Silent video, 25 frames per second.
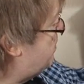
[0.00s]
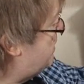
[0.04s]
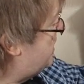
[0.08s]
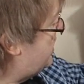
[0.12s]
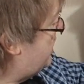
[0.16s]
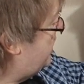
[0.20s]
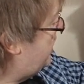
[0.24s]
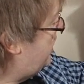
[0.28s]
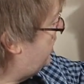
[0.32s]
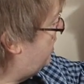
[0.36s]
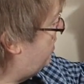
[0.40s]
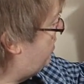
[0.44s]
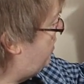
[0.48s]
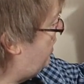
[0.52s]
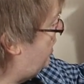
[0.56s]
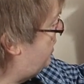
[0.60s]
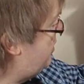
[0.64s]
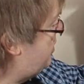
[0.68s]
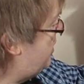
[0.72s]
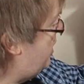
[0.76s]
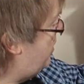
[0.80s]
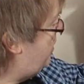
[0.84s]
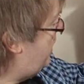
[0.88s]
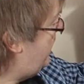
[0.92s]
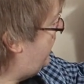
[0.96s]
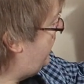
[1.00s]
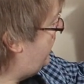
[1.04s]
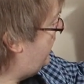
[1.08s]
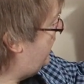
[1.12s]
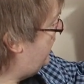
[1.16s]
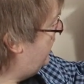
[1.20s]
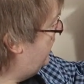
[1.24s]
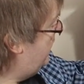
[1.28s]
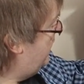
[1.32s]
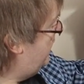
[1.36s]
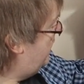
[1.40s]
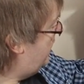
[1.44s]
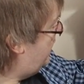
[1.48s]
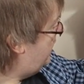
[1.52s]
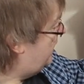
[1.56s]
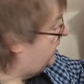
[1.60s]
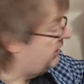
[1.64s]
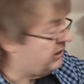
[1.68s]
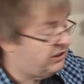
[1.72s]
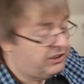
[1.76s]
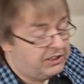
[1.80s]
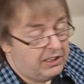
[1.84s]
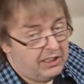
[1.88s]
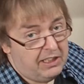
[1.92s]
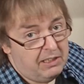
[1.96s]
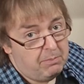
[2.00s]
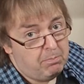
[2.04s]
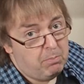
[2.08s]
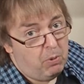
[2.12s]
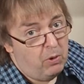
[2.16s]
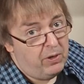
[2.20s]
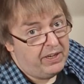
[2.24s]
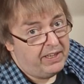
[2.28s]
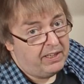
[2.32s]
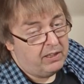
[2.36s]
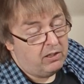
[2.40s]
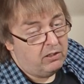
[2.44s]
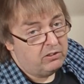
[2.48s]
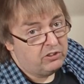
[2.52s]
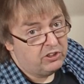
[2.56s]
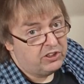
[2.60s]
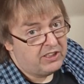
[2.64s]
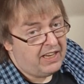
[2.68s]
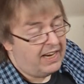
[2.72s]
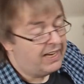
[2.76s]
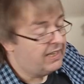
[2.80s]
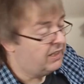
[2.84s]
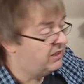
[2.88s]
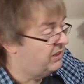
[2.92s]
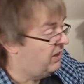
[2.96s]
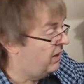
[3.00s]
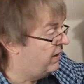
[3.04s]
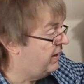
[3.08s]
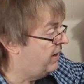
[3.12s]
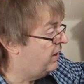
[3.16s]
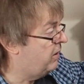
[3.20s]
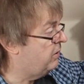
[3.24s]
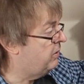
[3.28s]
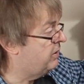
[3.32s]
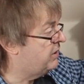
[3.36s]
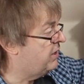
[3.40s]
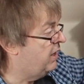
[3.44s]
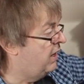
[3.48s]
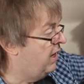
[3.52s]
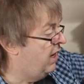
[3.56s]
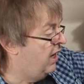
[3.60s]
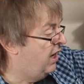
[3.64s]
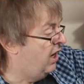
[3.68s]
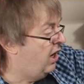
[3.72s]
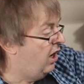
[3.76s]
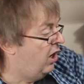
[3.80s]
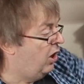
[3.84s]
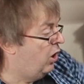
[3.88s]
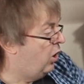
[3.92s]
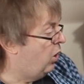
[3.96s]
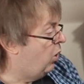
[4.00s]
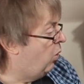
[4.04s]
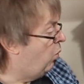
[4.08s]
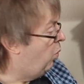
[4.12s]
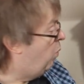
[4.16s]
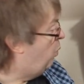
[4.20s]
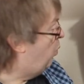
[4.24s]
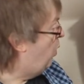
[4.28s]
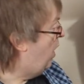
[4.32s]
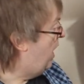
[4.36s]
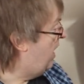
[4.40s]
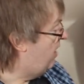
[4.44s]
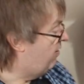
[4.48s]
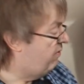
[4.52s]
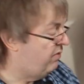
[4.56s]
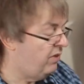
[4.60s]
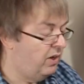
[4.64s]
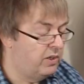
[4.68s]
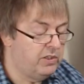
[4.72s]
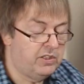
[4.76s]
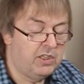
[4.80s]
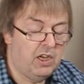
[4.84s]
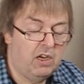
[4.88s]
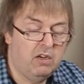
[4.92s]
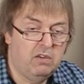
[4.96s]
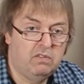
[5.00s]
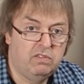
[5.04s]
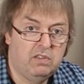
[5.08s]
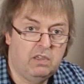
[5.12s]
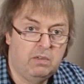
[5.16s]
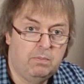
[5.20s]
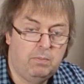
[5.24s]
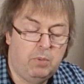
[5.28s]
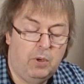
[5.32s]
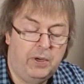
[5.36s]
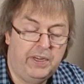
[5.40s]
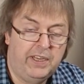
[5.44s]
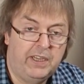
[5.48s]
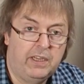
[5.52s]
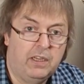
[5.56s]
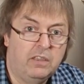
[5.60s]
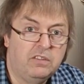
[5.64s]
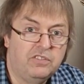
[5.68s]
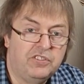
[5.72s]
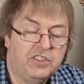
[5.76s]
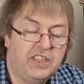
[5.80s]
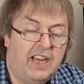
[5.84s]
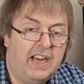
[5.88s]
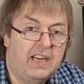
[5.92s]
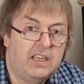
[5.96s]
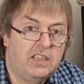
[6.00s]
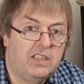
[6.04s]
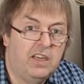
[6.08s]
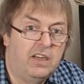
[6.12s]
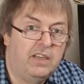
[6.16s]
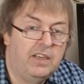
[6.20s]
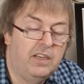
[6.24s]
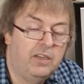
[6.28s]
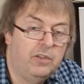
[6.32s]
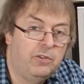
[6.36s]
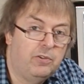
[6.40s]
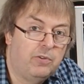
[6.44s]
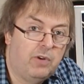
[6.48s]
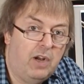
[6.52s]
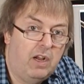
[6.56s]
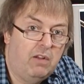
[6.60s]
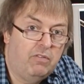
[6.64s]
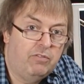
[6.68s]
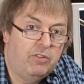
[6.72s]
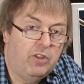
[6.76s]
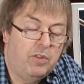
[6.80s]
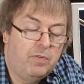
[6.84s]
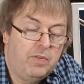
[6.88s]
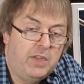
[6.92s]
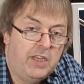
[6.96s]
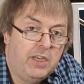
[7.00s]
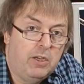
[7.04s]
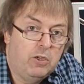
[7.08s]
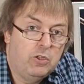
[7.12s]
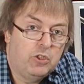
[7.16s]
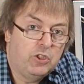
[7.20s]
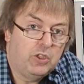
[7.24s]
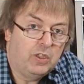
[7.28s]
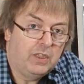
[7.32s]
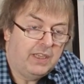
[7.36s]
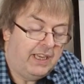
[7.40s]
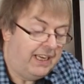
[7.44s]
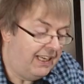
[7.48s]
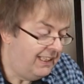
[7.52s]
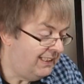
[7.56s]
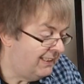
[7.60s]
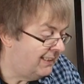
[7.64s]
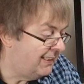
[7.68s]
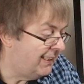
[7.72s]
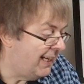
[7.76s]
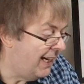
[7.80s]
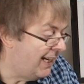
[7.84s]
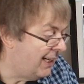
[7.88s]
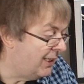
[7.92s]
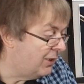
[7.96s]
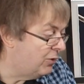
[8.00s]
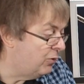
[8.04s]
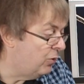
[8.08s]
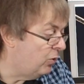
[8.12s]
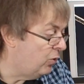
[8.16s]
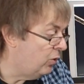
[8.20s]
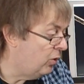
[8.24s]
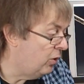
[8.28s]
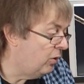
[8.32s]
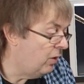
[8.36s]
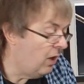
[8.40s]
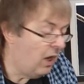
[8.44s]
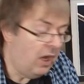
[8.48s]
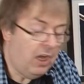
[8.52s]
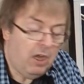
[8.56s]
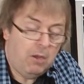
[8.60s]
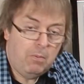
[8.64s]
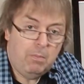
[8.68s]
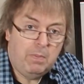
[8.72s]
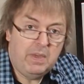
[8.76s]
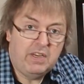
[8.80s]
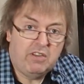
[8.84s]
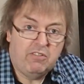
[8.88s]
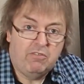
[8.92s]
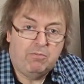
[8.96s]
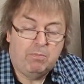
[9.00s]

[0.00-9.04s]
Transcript: particular photo here, it's a point contact diode, a wire photo of a point contact diode rather than the usual insect or bit